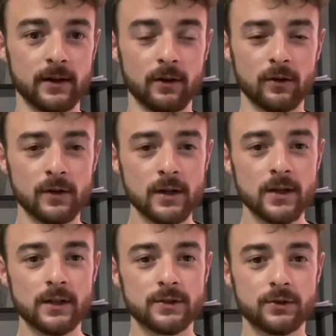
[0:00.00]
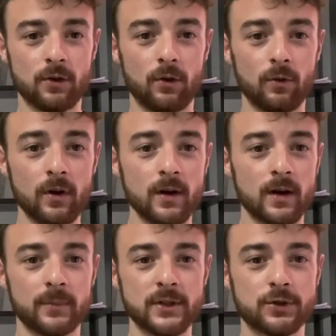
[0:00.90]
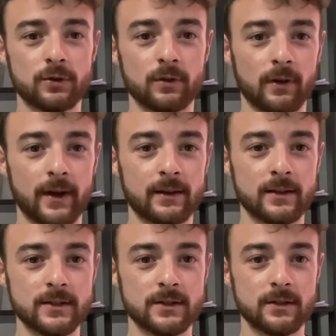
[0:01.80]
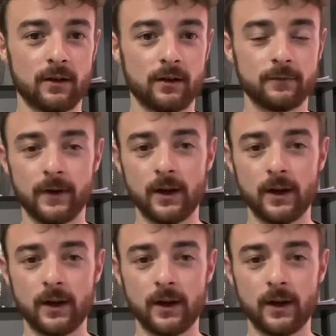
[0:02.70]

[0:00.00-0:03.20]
So be sure to like this video